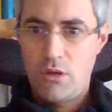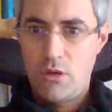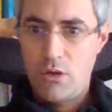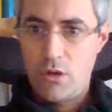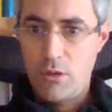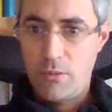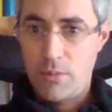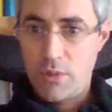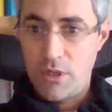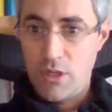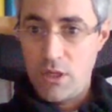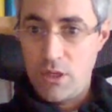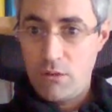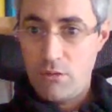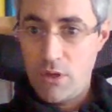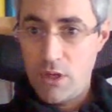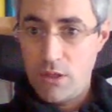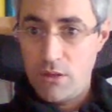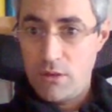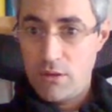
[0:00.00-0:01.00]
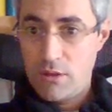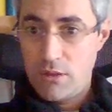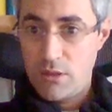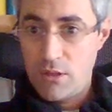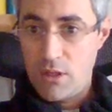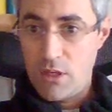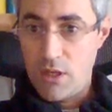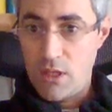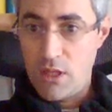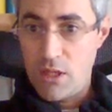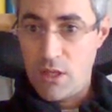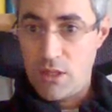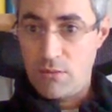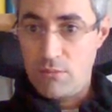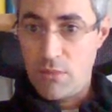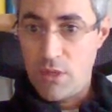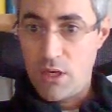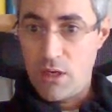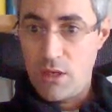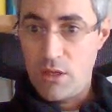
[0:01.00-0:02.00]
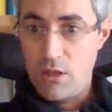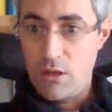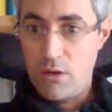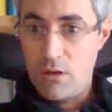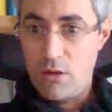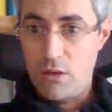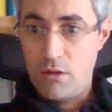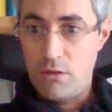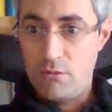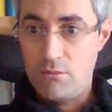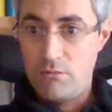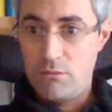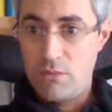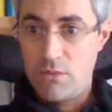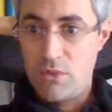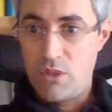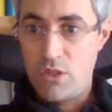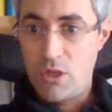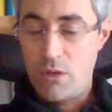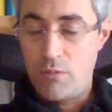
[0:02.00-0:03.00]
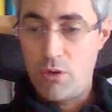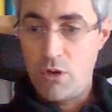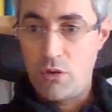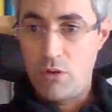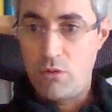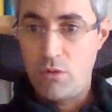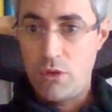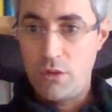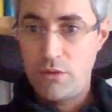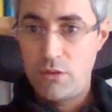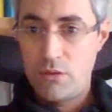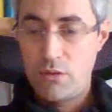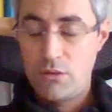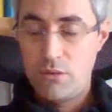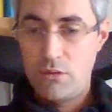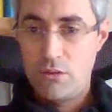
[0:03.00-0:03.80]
up here, right? I had my double quote.